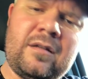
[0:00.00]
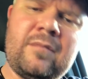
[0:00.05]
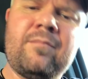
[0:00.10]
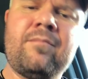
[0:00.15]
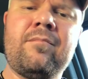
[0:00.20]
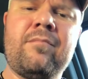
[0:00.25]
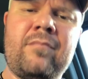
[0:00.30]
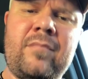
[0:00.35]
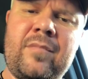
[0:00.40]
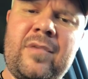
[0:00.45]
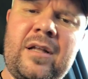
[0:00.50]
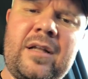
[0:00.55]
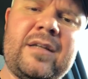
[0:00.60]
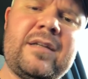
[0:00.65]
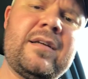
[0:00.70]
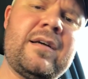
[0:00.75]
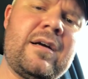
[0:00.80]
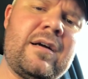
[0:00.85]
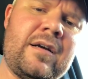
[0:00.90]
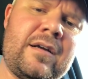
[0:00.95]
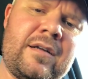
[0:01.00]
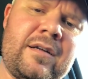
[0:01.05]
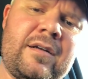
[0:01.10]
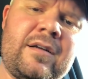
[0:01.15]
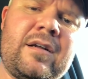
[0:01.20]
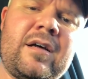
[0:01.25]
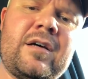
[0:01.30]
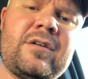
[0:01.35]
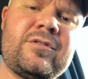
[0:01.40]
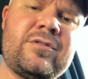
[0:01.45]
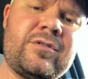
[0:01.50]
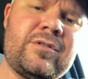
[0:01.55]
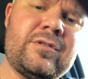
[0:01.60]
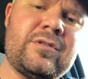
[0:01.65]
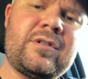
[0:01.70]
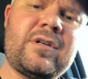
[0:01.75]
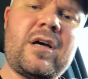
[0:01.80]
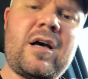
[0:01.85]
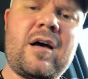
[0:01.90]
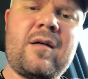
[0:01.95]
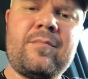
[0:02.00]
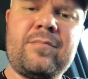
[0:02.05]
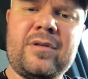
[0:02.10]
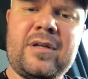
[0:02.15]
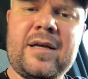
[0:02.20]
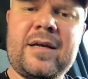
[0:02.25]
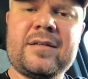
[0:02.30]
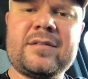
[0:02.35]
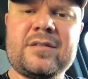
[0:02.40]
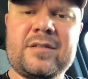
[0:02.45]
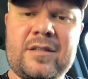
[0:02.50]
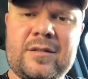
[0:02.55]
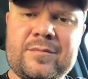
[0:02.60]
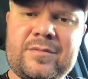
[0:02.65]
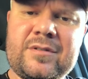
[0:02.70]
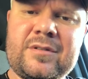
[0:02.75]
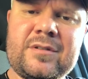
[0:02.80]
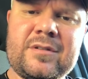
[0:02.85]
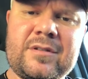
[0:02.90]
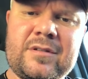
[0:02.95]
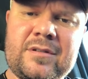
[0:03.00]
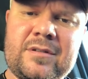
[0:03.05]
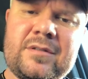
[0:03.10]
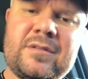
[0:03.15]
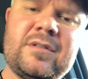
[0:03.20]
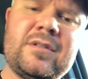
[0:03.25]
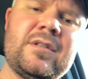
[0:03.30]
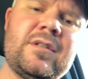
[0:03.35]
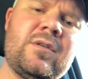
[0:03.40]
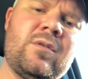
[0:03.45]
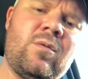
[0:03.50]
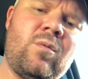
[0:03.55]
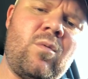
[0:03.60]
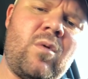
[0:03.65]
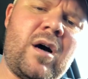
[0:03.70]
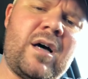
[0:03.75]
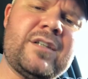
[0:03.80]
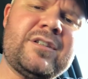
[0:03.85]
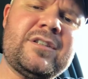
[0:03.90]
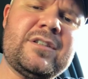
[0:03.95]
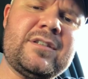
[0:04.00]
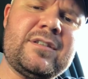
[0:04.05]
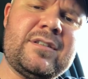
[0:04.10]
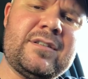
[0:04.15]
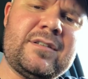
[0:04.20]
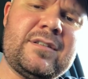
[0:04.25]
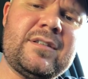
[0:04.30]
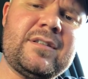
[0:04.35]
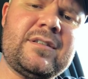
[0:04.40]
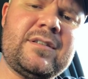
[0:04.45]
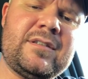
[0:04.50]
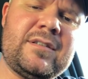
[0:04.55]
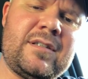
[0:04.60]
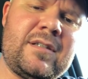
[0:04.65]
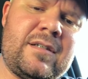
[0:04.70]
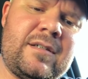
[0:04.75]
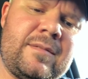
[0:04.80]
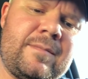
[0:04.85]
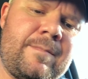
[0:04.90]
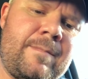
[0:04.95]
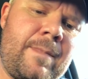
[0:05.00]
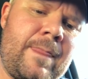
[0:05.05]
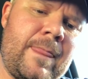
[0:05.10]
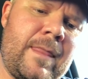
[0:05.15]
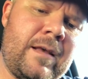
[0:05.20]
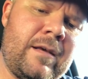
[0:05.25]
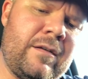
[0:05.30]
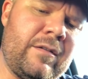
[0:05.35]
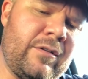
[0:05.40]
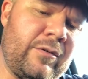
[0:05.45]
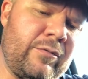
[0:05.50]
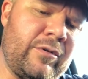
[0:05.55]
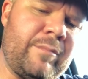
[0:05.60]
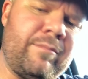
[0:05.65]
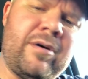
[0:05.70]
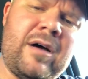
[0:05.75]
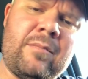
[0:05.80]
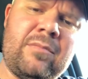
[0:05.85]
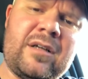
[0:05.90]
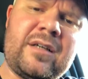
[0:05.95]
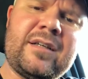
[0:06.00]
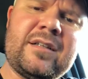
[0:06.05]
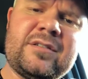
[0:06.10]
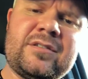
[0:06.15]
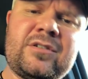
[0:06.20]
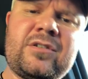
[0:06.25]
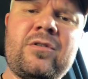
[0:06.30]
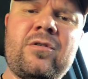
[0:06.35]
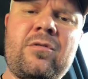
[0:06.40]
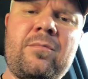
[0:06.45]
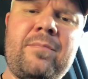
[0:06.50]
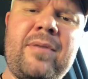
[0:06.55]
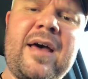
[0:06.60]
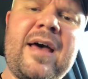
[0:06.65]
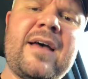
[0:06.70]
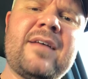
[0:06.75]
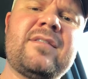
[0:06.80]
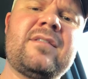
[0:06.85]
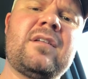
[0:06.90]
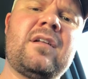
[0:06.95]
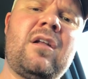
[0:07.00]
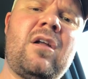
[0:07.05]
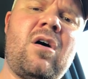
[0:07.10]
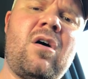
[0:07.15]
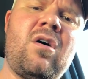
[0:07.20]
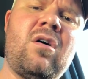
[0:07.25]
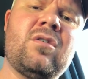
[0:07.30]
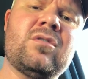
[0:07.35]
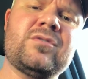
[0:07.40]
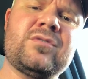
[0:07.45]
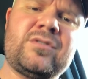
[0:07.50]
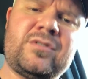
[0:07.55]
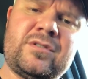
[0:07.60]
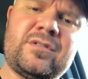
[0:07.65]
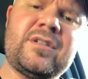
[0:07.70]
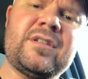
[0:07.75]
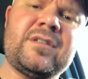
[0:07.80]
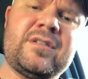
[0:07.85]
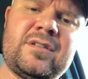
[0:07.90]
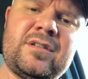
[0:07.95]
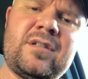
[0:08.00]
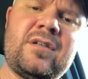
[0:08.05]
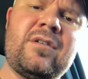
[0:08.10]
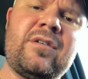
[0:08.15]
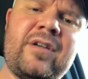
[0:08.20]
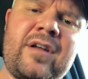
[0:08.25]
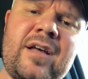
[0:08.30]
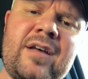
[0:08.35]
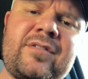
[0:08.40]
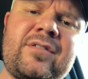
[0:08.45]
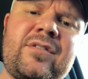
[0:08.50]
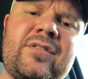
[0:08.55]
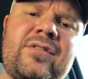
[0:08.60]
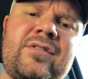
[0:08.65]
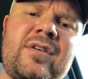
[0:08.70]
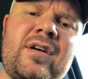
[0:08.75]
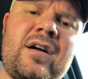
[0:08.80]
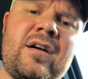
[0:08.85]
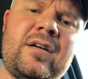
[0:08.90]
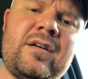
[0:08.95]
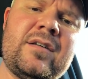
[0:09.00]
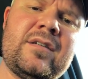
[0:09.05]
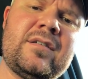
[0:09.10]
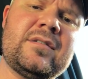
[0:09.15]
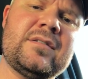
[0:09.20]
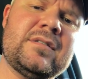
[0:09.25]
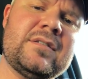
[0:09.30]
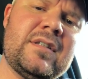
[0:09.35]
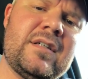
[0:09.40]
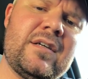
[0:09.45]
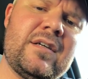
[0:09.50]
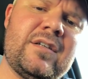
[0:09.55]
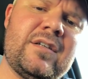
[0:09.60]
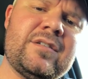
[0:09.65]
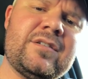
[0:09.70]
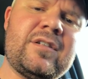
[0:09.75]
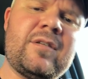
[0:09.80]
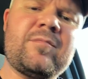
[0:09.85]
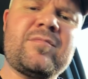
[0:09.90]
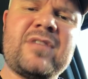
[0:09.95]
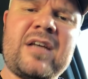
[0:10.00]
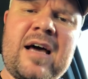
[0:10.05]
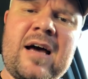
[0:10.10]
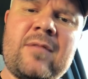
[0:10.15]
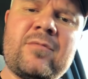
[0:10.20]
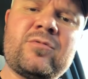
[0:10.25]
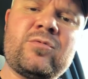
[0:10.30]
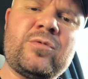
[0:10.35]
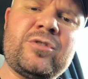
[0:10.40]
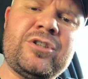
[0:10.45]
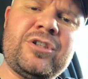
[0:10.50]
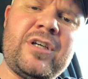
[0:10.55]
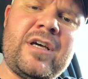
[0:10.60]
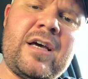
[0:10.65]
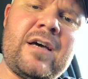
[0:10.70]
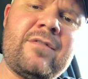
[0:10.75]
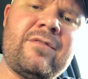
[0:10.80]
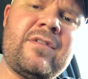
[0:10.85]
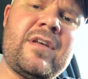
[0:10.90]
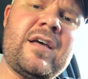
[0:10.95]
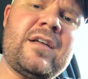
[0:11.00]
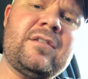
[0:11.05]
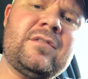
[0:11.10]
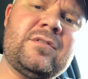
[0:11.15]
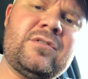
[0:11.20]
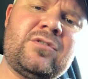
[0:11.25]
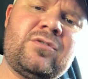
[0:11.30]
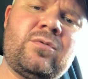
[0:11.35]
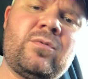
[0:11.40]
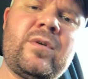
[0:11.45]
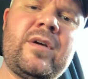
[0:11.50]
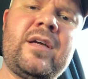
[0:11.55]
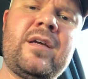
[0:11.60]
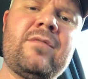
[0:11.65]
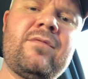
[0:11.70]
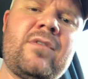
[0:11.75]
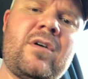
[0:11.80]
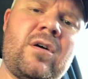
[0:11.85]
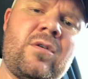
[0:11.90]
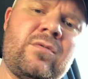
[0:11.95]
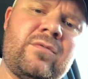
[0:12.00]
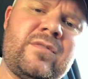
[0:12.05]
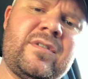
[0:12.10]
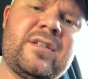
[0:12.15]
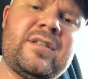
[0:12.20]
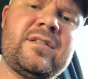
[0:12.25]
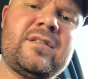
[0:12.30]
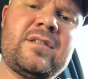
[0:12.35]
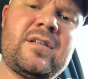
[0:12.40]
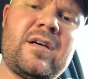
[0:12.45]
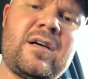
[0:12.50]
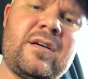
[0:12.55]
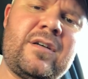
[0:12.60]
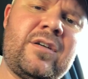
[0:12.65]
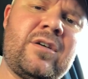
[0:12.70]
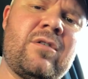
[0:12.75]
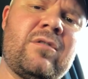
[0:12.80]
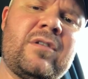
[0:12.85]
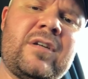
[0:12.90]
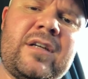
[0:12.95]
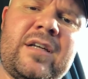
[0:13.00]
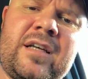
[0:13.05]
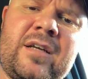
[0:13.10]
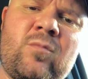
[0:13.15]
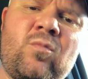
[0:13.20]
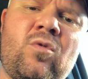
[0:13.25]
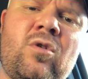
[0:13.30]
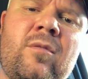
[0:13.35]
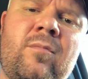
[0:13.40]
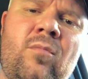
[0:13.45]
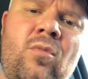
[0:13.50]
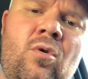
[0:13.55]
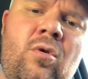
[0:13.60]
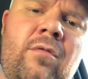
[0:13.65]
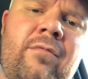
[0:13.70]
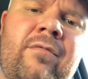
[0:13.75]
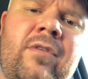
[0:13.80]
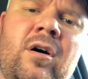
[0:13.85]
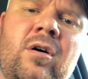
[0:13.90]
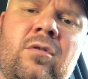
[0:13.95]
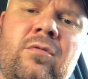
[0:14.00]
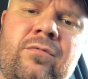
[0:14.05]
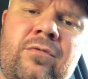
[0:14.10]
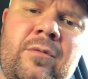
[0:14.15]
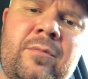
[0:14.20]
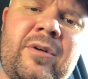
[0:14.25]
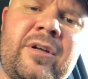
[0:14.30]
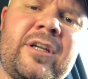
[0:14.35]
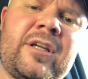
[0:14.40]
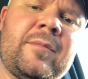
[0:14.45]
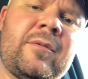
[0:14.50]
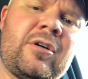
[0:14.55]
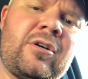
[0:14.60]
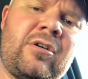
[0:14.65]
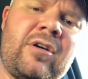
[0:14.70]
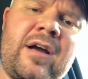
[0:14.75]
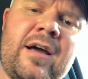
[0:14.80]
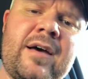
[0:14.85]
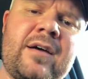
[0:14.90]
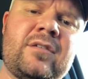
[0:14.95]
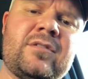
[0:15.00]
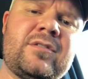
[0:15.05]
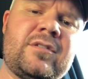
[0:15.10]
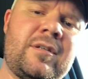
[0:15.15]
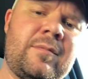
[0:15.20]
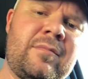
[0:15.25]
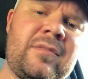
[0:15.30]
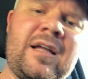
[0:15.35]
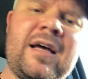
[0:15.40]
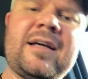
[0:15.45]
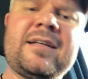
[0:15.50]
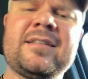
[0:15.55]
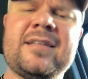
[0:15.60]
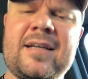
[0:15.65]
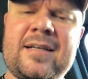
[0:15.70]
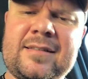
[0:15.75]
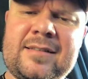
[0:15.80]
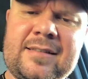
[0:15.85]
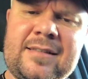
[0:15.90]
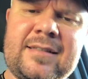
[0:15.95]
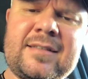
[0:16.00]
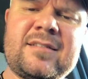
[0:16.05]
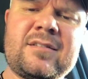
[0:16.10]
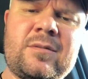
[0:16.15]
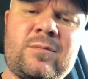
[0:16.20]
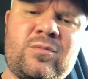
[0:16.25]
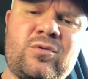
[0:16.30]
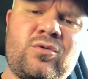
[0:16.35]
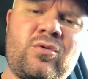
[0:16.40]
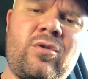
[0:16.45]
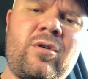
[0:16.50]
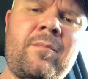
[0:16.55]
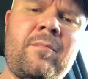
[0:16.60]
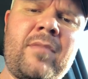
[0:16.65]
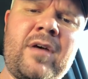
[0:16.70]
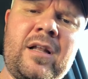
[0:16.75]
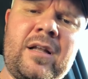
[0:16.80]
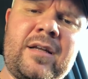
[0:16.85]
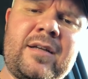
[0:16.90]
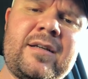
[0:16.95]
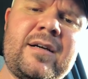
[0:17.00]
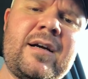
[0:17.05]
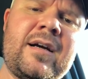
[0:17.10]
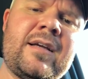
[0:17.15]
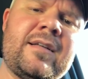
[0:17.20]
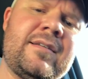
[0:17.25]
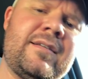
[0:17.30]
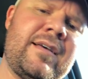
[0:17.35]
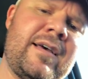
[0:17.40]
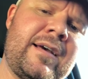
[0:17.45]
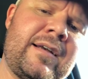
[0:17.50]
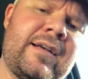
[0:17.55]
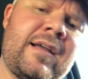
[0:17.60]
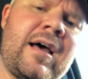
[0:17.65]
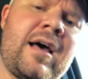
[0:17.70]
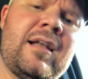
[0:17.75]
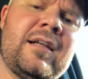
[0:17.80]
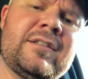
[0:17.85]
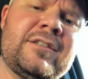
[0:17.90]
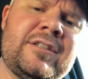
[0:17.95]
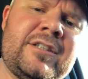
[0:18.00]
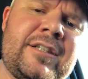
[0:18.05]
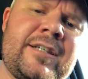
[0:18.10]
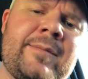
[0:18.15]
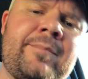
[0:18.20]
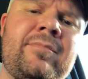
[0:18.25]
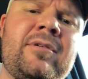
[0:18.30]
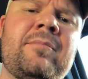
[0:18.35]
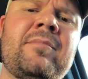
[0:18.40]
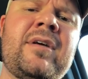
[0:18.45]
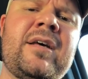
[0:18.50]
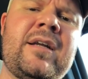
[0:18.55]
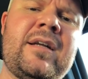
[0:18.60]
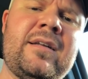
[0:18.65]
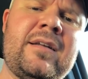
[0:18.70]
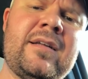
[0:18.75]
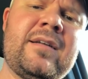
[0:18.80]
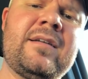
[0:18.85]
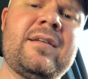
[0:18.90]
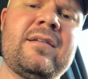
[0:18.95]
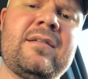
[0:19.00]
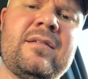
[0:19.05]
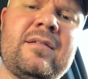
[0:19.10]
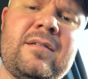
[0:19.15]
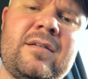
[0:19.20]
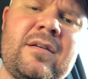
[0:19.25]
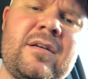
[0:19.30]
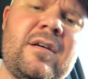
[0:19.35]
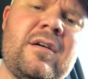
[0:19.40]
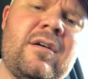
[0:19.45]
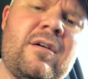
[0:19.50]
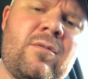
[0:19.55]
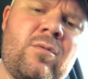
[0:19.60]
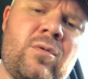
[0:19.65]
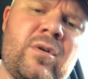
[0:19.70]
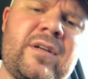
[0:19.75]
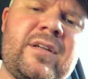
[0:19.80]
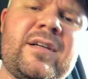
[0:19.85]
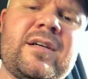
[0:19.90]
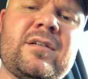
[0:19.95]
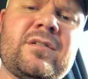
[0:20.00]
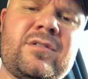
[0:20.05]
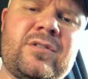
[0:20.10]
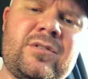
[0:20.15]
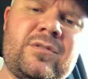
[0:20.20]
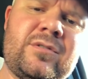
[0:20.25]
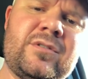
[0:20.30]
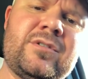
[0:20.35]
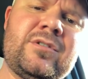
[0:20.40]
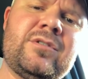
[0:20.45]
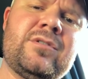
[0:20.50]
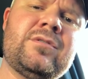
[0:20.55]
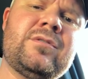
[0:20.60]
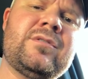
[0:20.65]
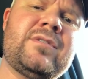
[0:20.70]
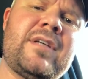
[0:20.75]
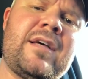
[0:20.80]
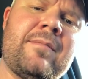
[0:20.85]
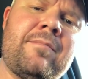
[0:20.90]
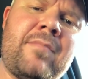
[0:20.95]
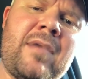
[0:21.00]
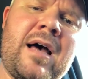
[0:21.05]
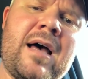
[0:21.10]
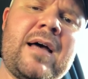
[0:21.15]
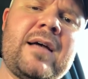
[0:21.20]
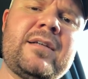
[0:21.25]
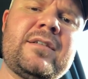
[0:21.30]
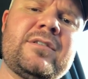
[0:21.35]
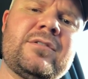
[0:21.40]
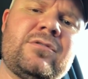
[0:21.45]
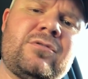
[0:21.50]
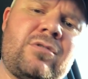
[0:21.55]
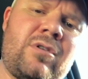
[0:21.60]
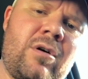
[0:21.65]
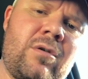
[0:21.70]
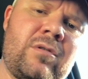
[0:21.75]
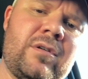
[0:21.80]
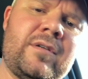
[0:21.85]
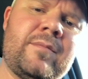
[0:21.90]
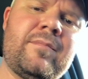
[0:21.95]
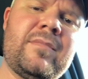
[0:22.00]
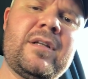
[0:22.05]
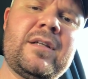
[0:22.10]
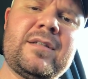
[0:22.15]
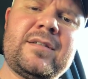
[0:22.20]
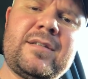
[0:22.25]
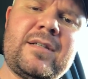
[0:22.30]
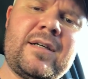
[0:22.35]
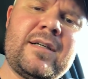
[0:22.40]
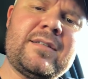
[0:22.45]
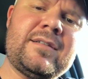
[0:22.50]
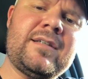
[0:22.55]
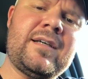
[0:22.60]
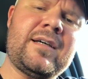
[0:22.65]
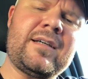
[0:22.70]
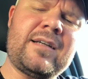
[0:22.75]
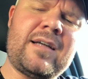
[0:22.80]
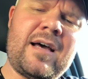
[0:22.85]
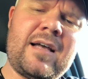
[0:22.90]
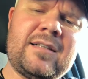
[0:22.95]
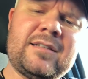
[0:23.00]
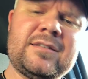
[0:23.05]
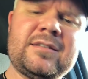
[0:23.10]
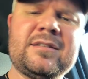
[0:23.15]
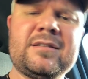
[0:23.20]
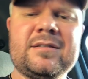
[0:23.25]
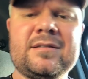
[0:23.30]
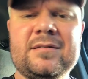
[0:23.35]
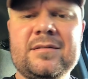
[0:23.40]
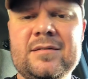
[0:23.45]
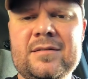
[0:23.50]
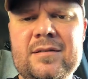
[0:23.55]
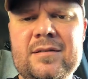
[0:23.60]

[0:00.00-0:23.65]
military-industrial complex comes to the Washington that uh, the Republicans are going to pass the laws that uh, are necessary and sometimes when you have that swing vote that uh, you only need one more vote from a Democrat or something like that to get some sort of military technology implemented that what they'll do is use that mind control and military technology to